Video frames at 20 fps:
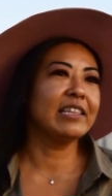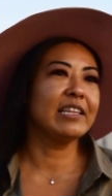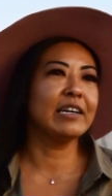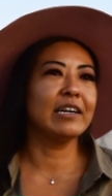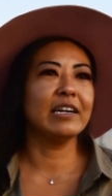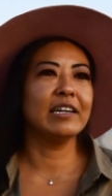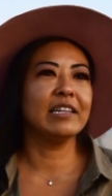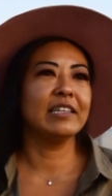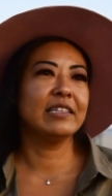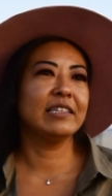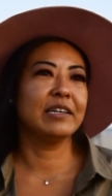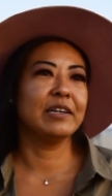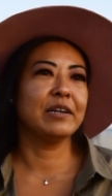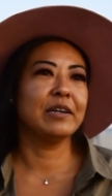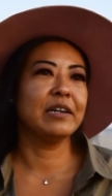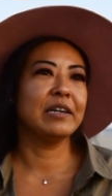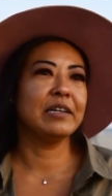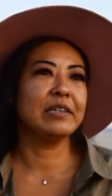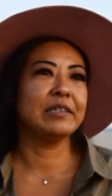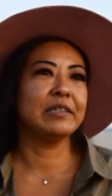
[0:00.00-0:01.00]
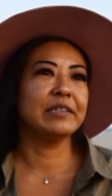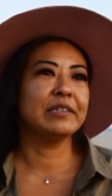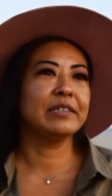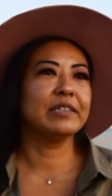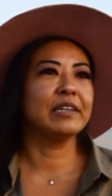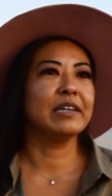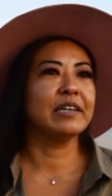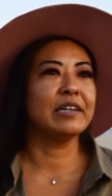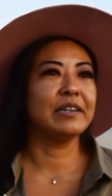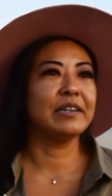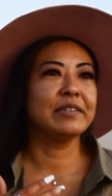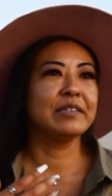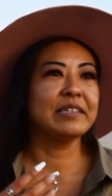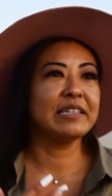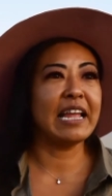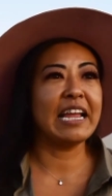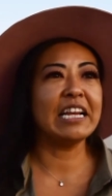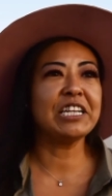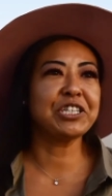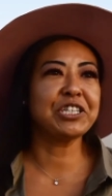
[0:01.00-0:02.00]
the
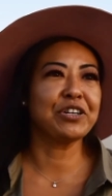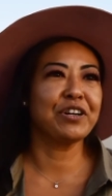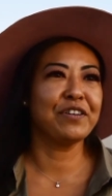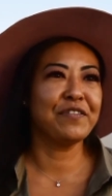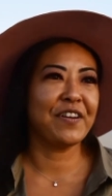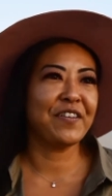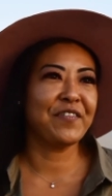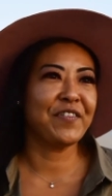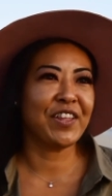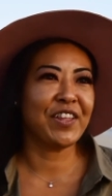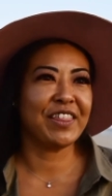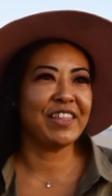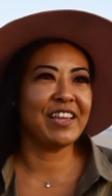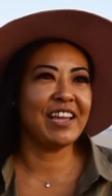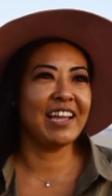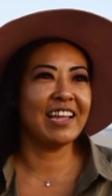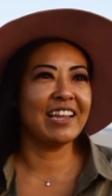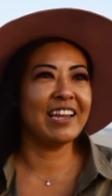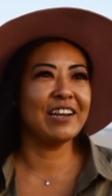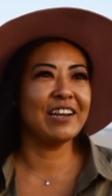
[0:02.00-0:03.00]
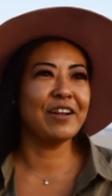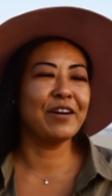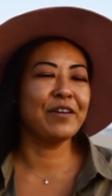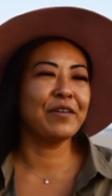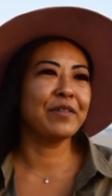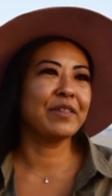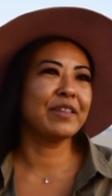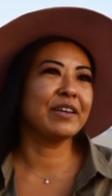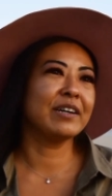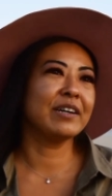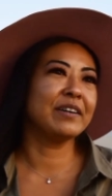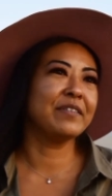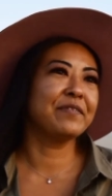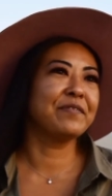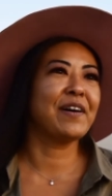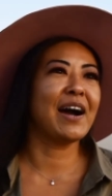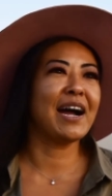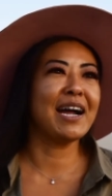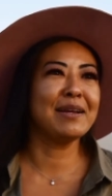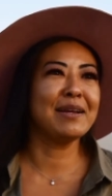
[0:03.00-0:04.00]
nature of everything, the
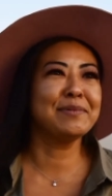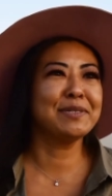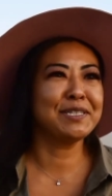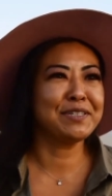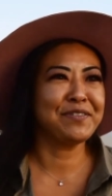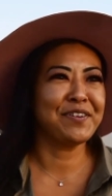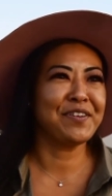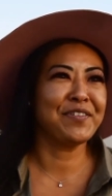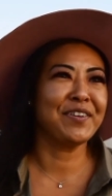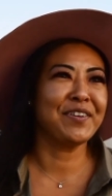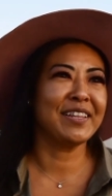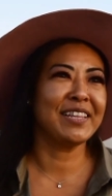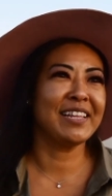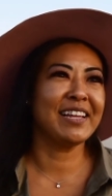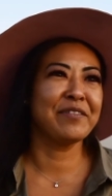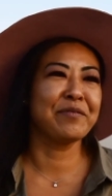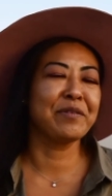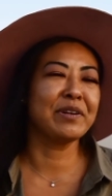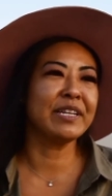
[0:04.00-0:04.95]
vibes of everything.